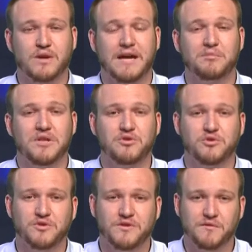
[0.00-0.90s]
or can be
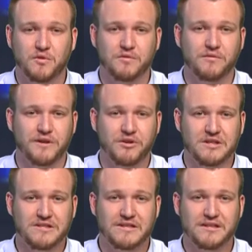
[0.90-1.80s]
used for
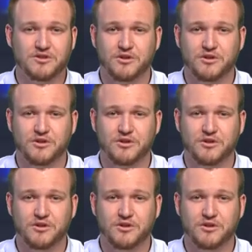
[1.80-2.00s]
various things.